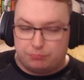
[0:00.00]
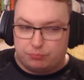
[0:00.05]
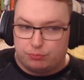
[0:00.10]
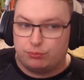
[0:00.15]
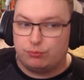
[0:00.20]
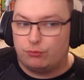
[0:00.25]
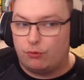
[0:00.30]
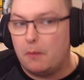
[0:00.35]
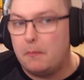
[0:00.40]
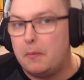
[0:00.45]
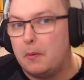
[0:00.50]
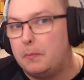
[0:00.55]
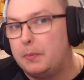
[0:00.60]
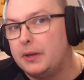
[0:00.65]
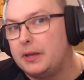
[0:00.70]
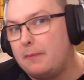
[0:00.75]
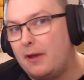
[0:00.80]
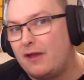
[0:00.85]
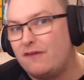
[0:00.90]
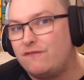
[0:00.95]

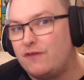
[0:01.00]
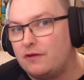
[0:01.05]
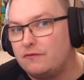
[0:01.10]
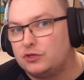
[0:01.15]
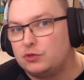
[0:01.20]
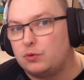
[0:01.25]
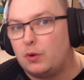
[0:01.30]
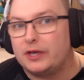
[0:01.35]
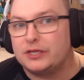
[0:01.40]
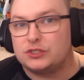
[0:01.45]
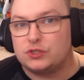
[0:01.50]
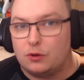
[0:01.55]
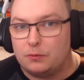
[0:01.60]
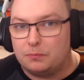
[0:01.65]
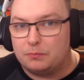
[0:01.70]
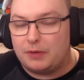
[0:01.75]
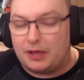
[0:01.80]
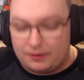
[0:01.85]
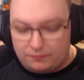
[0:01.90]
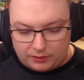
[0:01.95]
probably my favorite Twice song.
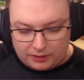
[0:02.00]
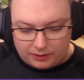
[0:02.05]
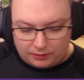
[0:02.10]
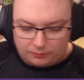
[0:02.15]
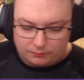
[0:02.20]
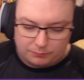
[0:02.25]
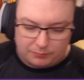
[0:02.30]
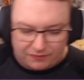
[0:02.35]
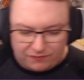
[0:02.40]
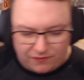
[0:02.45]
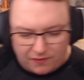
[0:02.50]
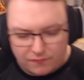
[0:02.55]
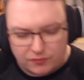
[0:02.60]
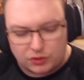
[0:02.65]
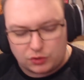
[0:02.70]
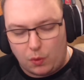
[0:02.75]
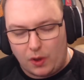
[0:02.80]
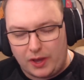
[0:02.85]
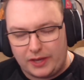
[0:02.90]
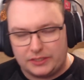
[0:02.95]
My favorite
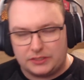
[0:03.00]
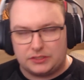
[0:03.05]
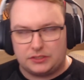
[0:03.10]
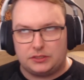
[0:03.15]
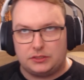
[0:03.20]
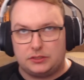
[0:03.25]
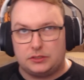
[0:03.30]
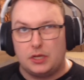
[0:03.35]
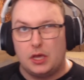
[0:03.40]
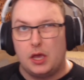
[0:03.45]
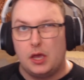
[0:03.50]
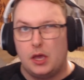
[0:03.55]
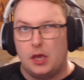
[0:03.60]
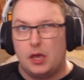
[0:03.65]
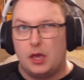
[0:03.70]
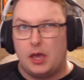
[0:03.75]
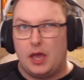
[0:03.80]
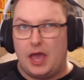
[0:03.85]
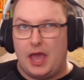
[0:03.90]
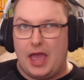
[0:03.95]
Twice
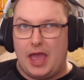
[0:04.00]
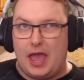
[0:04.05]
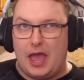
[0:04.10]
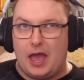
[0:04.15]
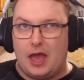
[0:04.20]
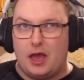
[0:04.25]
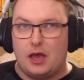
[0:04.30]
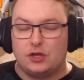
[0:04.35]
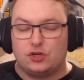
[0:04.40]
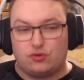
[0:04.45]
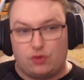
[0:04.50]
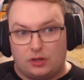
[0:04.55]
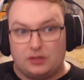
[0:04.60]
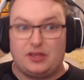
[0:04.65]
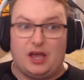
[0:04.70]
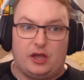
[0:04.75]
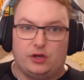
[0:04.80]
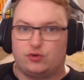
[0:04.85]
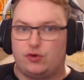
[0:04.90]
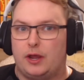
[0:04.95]
power
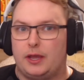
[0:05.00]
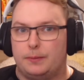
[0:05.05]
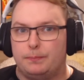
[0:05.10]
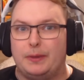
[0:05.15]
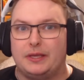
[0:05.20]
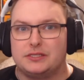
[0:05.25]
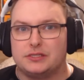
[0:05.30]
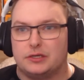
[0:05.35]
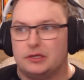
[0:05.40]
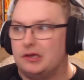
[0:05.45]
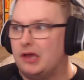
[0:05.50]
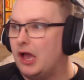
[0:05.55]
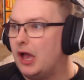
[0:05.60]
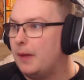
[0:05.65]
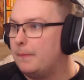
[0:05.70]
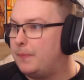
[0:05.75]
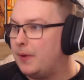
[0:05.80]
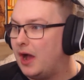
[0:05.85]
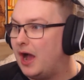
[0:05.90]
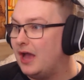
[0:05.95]
track, basically.
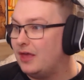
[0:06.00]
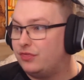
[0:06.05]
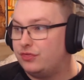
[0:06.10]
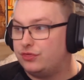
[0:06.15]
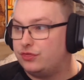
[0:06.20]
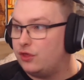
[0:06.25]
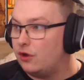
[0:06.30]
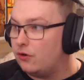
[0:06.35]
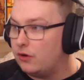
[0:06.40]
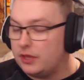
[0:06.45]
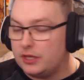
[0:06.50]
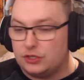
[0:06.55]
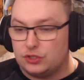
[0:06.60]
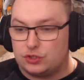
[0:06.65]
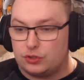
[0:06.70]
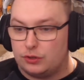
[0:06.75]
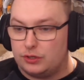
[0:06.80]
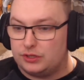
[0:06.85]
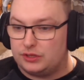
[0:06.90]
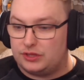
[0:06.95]
But I thoroughly
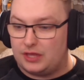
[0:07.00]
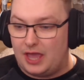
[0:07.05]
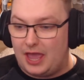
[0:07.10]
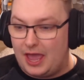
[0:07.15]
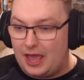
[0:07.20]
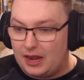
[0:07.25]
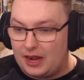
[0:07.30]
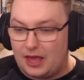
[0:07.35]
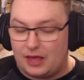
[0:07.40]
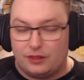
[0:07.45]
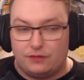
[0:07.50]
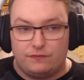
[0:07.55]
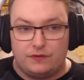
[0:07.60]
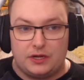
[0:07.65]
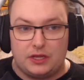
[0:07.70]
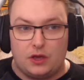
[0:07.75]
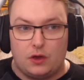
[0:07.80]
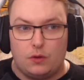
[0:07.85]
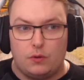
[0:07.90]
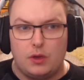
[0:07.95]
enjoyed the hell out of the
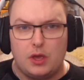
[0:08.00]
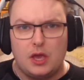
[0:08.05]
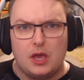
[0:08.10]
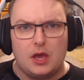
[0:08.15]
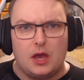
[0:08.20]
video.